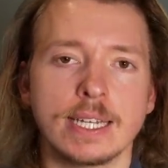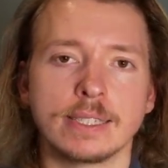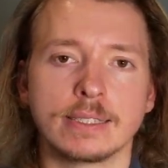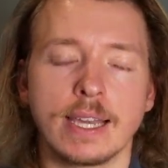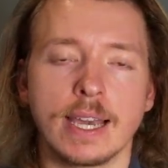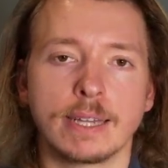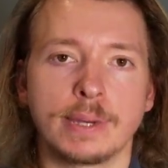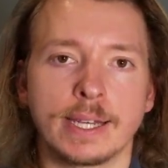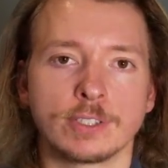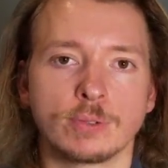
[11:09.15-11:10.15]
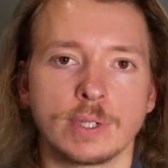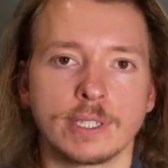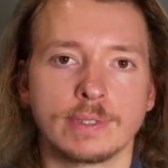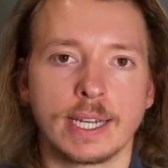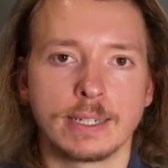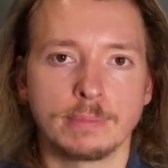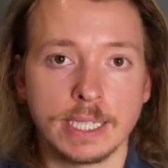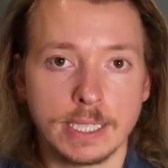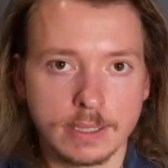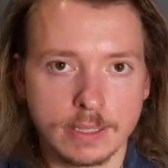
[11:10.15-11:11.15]
His dad passed away of
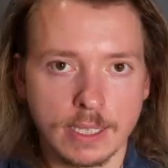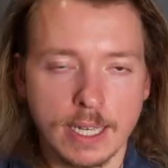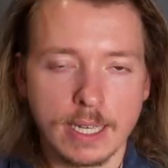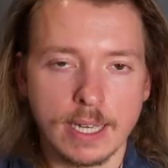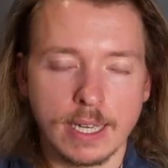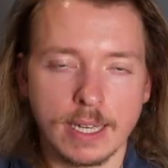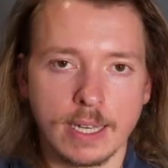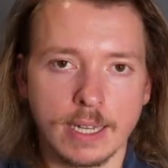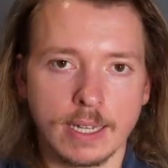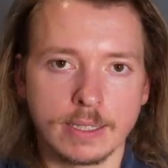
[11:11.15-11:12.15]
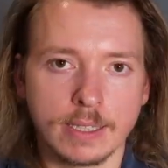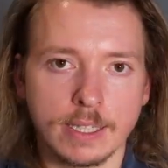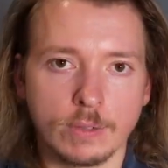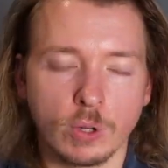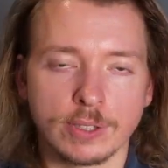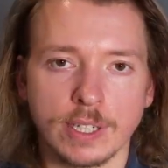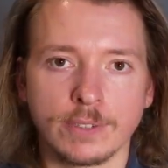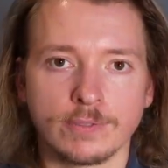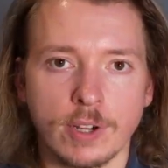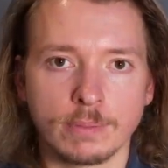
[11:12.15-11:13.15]
diabetes, and he worked on
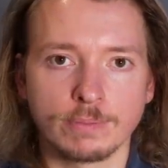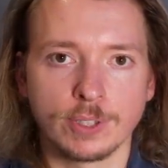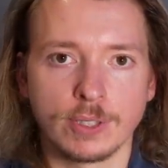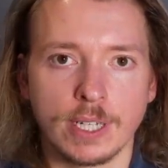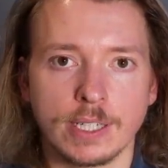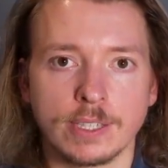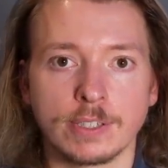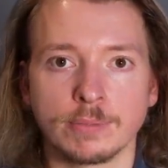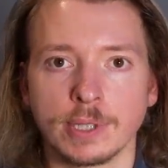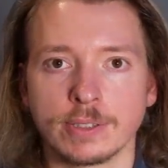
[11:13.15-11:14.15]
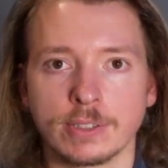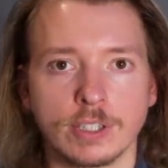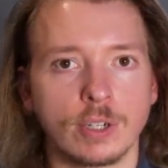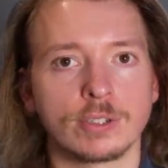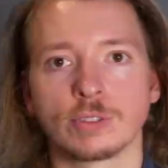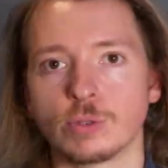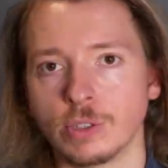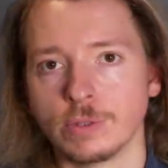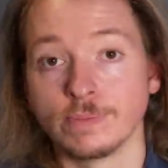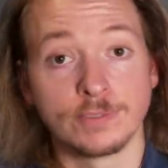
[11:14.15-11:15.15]
the farm so that his siblings could go to
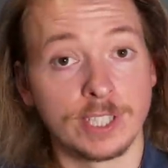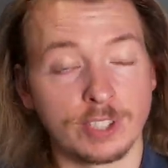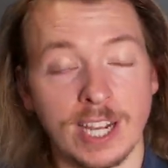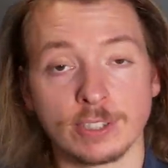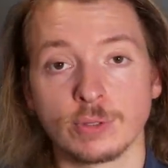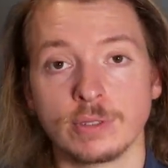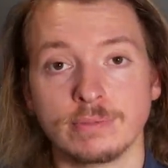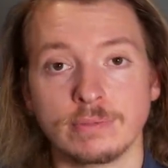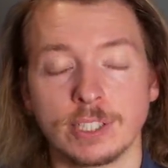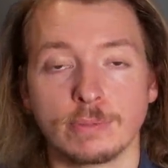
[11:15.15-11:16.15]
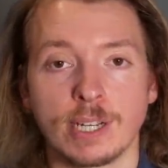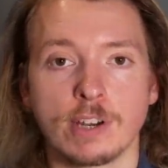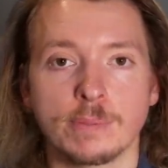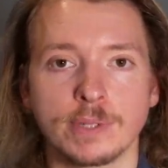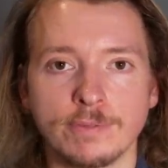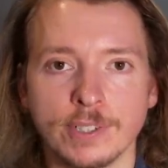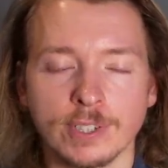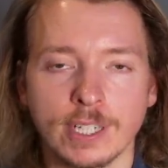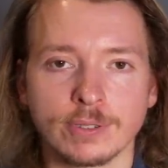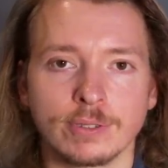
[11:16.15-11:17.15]
school, finish high school. You know, my grandpa didn't
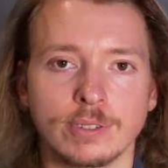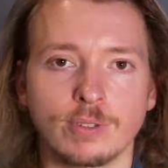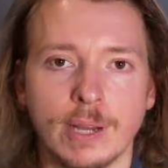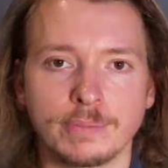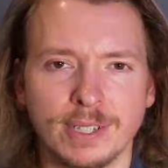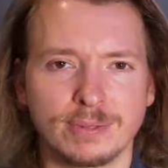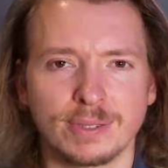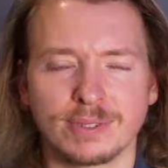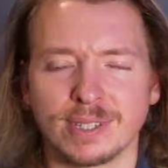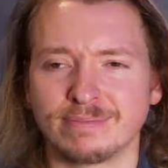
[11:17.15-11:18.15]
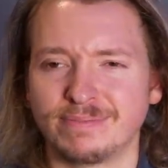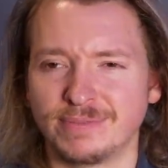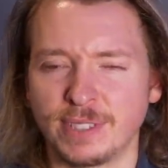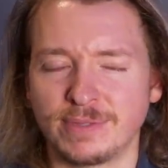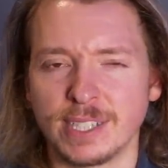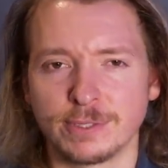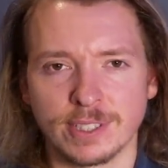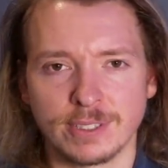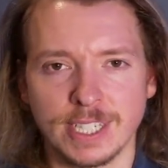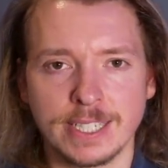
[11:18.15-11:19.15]
finish high school. He dropped out when he was like 15 or
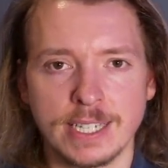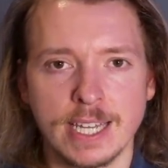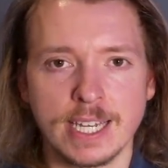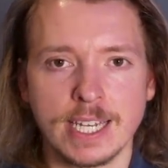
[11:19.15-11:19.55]
16.